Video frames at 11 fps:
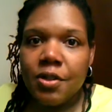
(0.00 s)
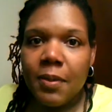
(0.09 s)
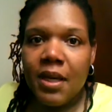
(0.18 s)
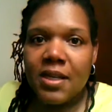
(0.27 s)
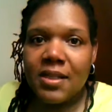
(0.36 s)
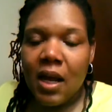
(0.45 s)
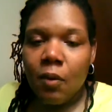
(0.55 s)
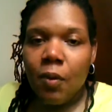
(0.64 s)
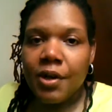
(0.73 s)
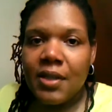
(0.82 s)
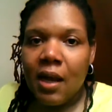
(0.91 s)
because I
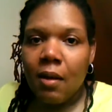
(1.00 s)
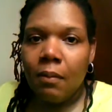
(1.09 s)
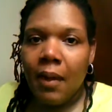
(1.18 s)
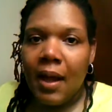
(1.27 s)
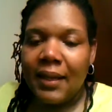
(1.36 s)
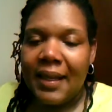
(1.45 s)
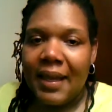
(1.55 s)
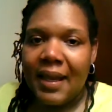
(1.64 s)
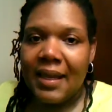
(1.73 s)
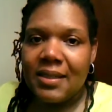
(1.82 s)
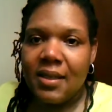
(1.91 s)
worked out my
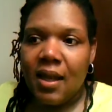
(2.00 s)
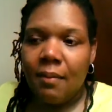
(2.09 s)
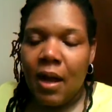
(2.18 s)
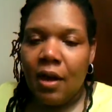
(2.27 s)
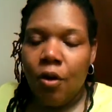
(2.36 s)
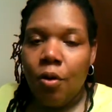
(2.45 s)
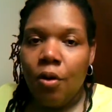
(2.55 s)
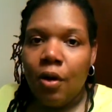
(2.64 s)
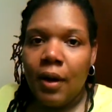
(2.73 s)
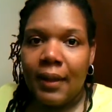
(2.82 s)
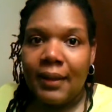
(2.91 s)
legs and my
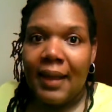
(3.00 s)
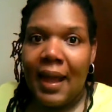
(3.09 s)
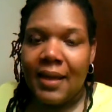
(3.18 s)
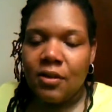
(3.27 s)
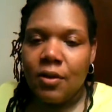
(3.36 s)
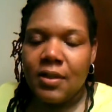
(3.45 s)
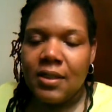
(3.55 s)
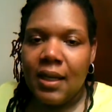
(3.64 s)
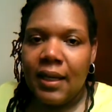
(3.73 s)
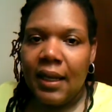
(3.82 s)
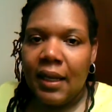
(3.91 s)
core a lot on
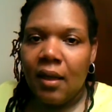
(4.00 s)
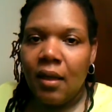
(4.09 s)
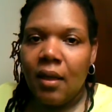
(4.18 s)
Sunday,